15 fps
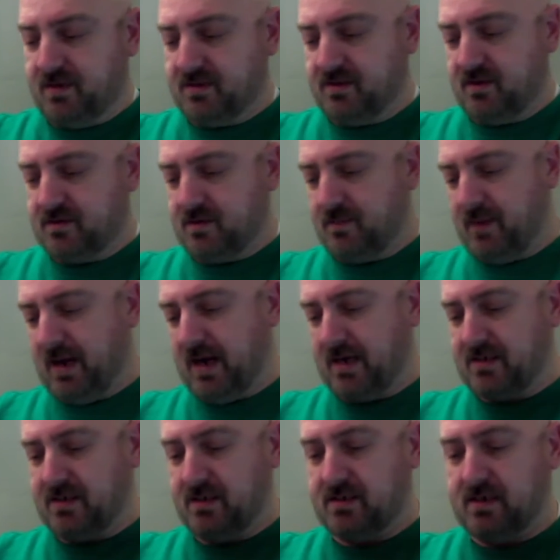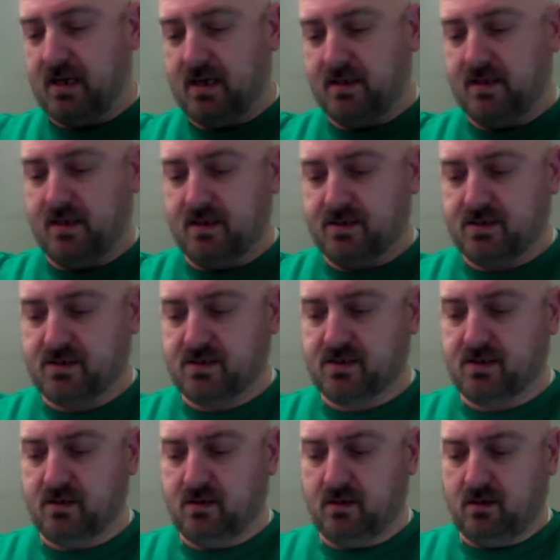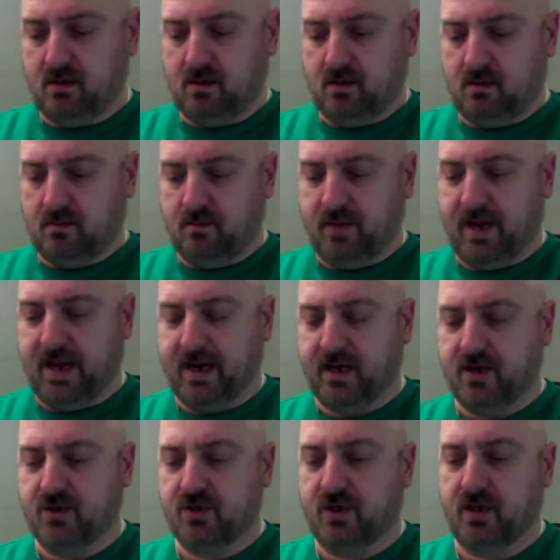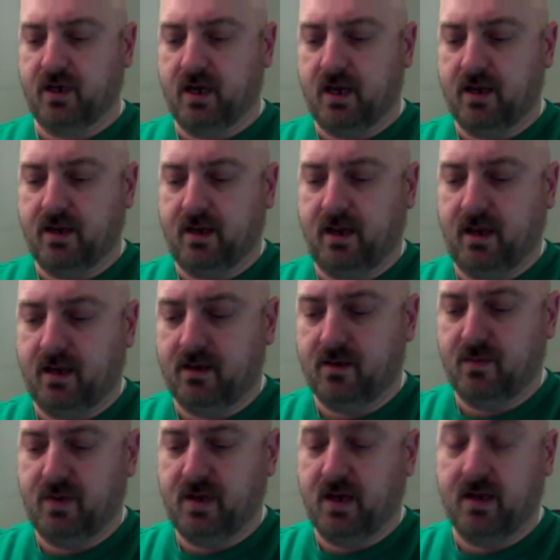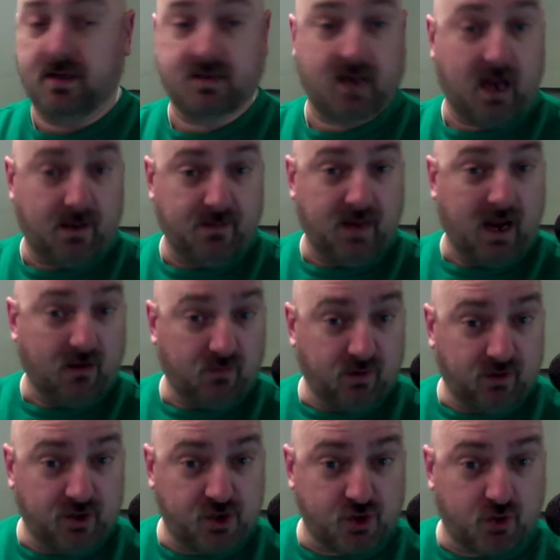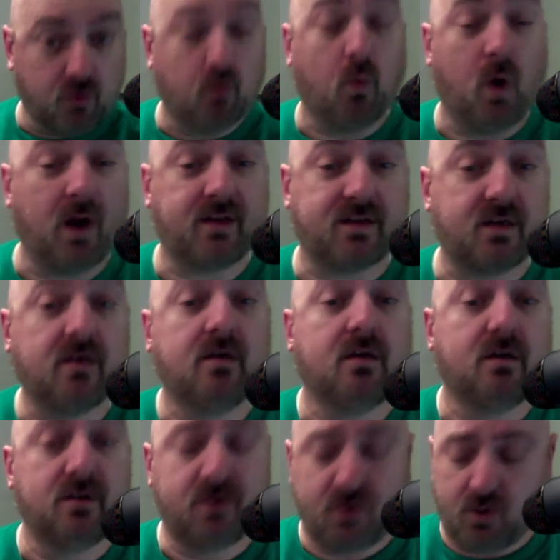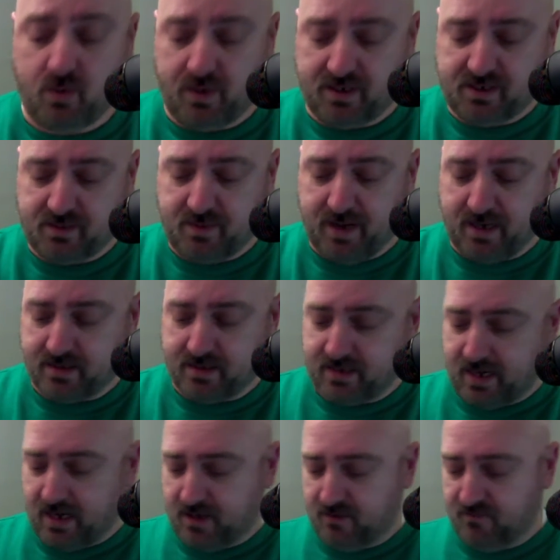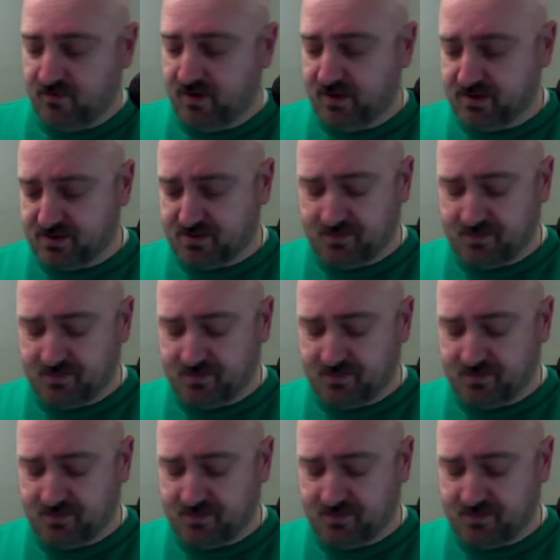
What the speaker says: There's a box inside this packaging, and to be honest, I'm not really sure what to expect out of this.